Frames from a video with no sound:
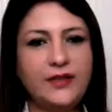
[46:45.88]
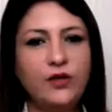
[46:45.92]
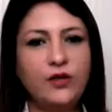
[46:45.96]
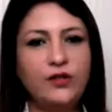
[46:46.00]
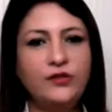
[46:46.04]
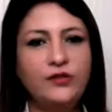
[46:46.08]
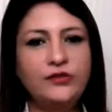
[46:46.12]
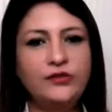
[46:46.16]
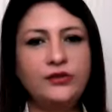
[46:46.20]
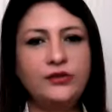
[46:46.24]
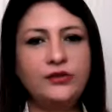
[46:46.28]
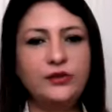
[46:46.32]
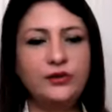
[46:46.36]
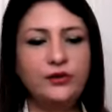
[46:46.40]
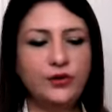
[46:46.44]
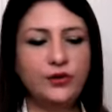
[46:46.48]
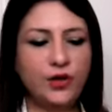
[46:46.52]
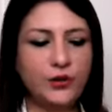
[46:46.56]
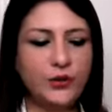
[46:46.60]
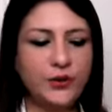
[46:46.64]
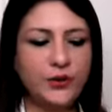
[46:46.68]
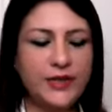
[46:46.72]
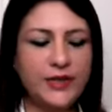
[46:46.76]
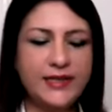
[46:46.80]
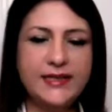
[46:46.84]
Also,
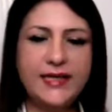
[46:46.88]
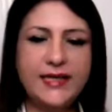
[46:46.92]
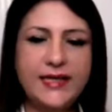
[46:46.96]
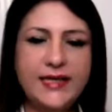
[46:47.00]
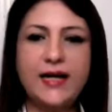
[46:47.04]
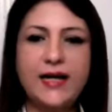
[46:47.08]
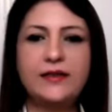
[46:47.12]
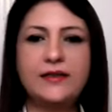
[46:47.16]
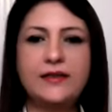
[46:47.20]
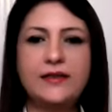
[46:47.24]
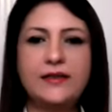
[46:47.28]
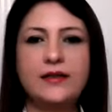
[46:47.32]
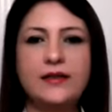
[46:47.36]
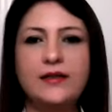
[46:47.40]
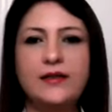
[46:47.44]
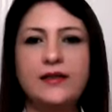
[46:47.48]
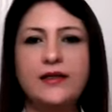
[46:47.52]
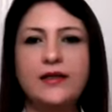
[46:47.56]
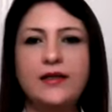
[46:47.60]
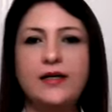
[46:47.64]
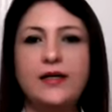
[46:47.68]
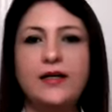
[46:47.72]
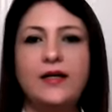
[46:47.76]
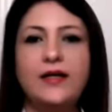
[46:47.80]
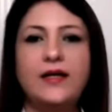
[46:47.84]
not only that,
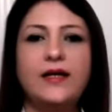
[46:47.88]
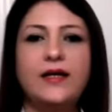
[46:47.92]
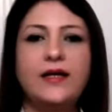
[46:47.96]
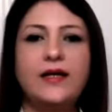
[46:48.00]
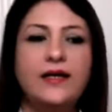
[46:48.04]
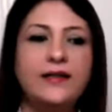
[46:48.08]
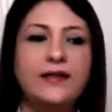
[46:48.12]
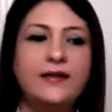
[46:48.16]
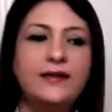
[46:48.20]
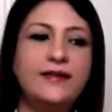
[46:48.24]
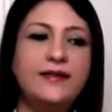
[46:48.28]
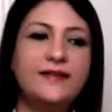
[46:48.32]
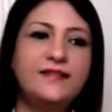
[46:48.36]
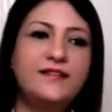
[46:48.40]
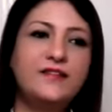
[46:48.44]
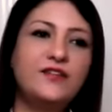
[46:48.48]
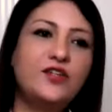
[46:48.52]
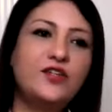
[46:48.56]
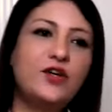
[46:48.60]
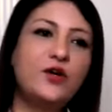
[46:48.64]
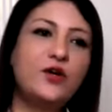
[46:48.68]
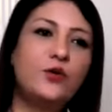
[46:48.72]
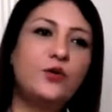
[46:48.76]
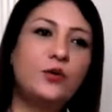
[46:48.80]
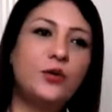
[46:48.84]
this
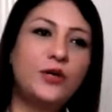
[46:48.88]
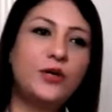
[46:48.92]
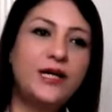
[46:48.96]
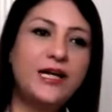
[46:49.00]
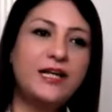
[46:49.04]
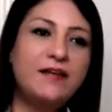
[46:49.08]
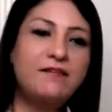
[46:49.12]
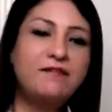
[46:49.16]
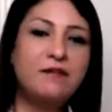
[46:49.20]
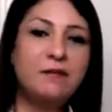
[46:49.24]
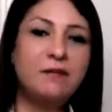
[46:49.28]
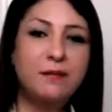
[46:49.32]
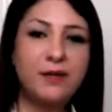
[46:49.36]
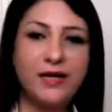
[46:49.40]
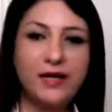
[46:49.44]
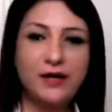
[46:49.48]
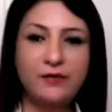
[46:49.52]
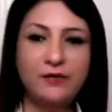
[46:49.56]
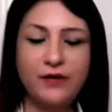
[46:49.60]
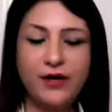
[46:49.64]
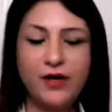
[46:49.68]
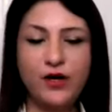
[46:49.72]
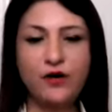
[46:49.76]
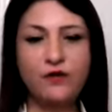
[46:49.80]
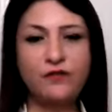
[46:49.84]
is your only
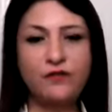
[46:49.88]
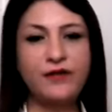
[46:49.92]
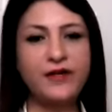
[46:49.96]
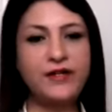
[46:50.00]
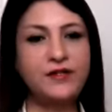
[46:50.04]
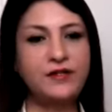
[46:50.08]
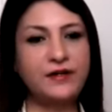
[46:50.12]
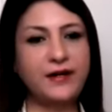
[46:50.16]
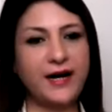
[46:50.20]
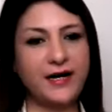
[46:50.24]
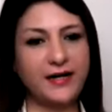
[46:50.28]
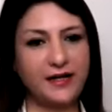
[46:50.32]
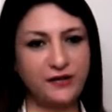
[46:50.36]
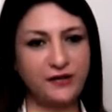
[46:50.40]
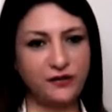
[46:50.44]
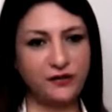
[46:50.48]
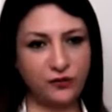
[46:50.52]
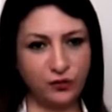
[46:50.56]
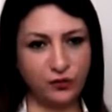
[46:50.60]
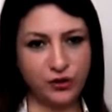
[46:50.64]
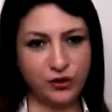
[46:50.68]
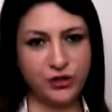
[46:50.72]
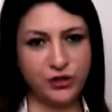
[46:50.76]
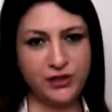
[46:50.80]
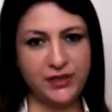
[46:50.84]
familiar way of interacting
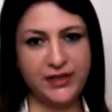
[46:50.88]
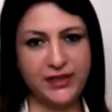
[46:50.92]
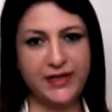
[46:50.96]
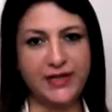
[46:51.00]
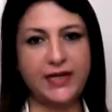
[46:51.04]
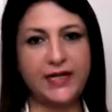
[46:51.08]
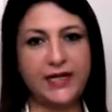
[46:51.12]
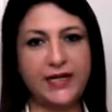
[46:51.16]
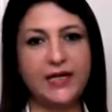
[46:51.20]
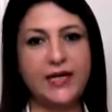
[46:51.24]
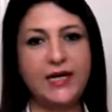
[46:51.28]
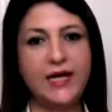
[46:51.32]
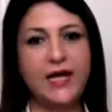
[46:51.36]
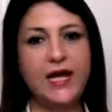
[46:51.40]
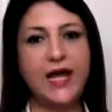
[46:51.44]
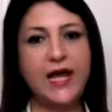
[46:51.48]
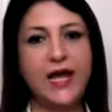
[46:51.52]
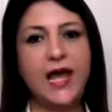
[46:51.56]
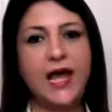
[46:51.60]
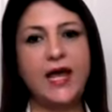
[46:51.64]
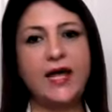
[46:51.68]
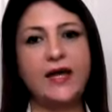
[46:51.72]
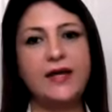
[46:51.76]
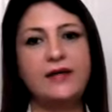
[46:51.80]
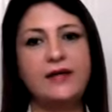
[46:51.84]
socially,
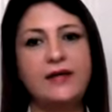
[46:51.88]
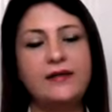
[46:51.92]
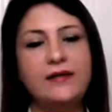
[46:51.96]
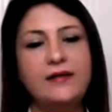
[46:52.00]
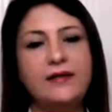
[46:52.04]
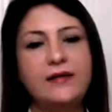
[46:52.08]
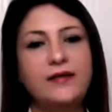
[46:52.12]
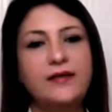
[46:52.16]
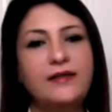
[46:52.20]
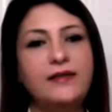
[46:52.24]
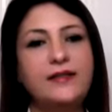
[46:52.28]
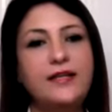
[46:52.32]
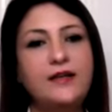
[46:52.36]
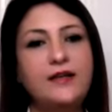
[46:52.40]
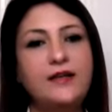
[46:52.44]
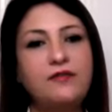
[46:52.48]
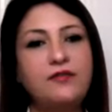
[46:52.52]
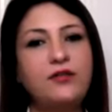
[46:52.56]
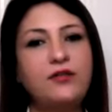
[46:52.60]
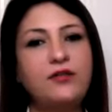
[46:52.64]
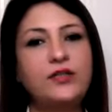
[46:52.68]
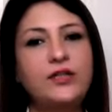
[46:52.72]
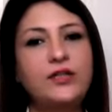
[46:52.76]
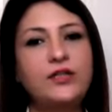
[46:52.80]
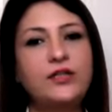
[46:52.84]
and
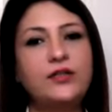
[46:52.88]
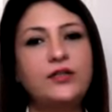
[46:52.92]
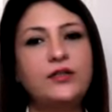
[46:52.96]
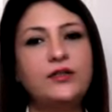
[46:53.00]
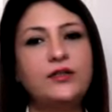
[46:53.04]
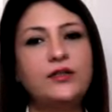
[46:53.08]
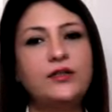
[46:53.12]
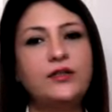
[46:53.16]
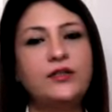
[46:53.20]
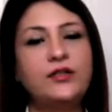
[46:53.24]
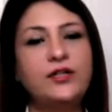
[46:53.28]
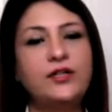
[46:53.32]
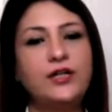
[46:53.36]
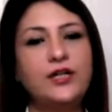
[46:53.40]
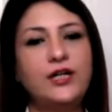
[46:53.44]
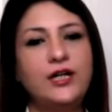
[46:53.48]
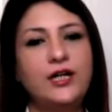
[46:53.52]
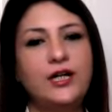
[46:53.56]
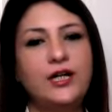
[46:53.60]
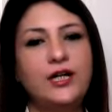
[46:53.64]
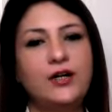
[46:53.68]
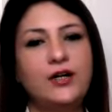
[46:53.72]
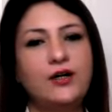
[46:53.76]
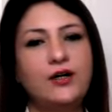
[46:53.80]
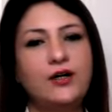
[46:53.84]
therefore the
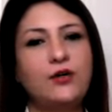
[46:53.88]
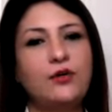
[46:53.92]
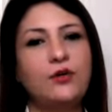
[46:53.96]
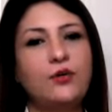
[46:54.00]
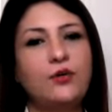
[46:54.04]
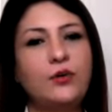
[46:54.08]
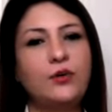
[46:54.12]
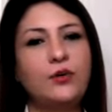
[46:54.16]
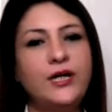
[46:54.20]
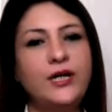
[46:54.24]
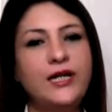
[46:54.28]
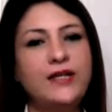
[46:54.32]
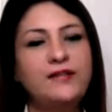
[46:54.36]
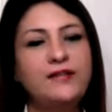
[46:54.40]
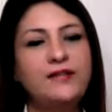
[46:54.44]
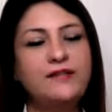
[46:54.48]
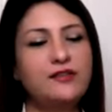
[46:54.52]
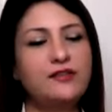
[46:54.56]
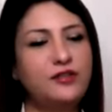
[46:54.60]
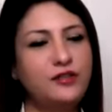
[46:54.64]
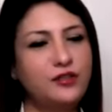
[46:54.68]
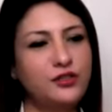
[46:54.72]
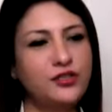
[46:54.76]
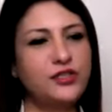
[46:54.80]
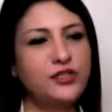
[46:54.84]
only
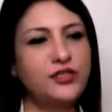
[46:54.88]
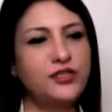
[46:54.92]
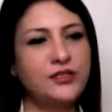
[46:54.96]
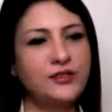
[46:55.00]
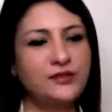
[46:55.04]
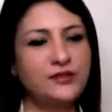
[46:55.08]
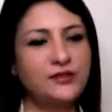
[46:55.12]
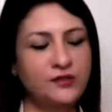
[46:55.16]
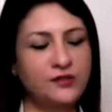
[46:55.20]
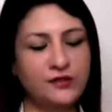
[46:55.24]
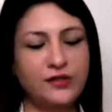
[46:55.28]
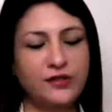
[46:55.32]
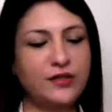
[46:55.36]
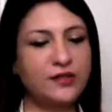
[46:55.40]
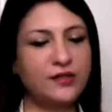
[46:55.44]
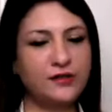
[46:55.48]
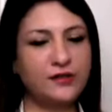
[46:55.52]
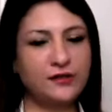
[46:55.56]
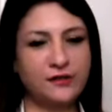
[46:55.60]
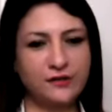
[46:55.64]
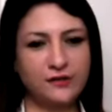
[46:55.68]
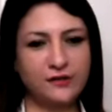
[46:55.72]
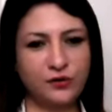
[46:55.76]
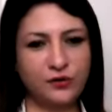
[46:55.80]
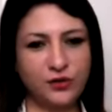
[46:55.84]

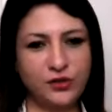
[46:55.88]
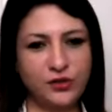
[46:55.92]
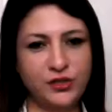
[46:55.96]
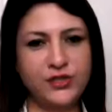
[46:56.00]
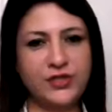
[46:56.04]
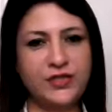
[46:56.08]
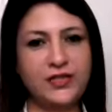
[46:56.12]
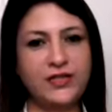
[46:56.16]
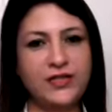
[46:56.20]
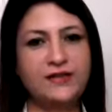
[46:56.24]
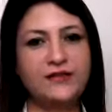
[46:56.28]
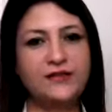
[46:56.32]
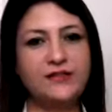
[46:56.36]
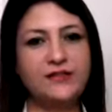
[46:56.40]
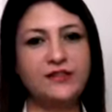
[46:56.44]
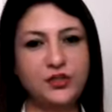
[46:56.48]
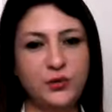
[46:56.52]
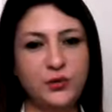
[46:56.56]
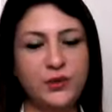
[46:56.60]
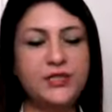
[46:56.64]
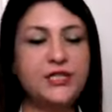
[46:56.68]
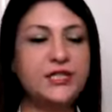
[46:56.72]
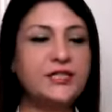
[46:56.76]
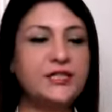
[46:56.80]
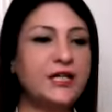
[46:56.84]
social
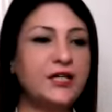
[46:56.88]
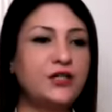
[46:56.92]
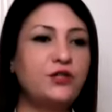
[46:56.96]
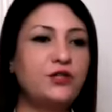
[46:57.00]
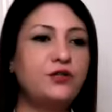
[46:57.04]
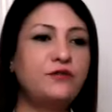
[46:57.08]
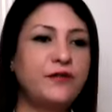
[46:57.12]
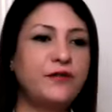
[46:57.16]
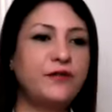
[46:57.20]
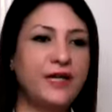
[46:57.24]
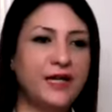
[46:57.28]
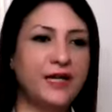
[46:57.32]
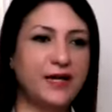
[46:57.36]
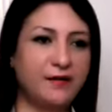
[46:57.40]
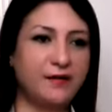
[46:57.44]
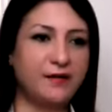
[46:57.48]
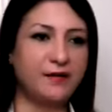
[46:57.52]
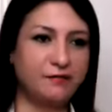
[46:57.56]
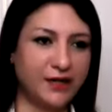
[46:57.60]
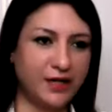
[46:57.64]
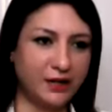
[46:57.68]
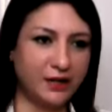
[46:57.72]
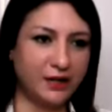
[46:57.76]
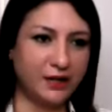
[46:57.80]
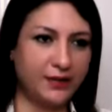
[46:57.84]
situation that you feel
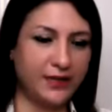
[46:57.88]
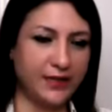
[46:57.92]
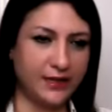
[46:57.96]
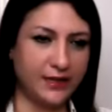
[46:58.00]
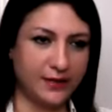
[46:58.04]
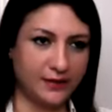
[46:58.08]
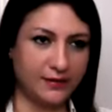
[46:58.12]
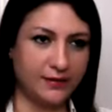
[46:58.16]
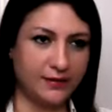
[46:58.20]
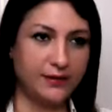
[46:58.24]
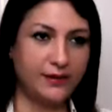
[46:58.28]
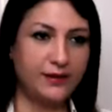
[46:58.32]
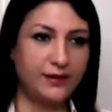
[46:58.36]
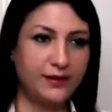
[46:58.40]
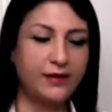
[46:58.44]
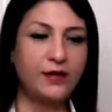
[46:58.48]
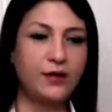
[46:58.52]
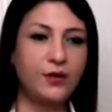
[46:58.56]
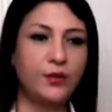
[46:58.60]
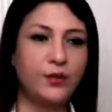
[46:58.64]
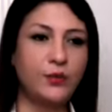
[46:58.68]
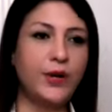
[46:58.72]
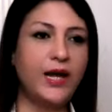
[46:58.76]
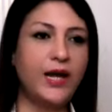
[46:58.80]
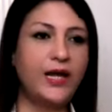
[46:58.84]
comfortable in,
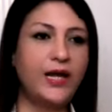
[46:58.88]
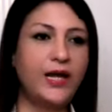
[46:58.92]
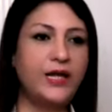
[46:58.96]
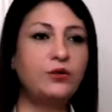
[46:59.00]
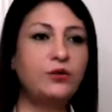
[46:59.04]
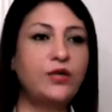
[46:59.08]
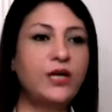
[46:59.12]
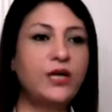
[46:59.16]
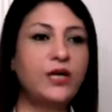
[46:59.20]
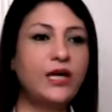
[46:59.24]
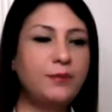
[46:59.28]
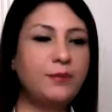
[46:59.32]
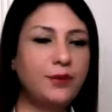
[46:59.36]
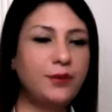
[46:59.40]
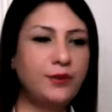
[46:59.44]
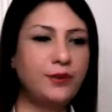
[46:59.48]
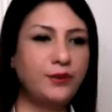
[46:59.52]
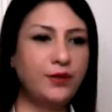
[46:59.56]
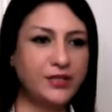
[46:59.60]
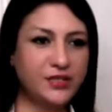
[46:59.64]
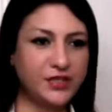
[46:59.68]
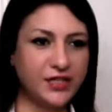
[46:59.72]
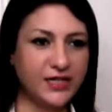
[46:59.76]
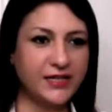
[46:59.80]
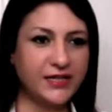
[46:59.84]
where you keep
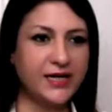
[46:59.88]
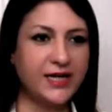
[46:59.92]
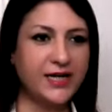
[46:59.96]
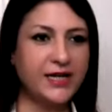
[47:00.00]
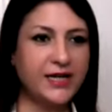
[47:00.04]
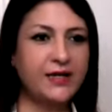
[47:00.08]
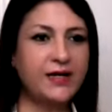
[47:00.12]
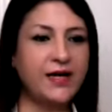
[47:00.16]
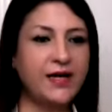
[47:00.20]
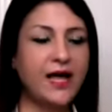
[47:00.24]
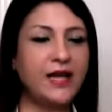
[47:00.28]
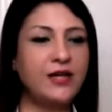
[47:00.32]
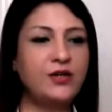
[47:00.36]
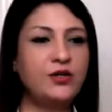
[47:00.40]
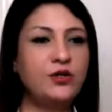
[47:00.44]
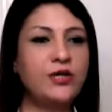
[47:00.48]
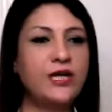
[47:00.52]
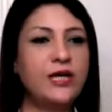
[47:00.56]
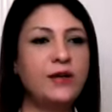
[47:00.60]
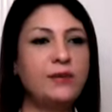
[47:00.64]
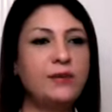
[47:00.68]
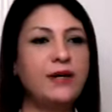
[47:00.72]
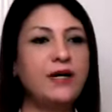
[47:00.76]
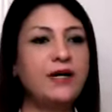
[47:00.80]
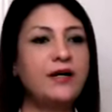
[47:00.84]
rejecting and you
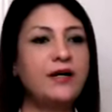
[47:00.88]
keep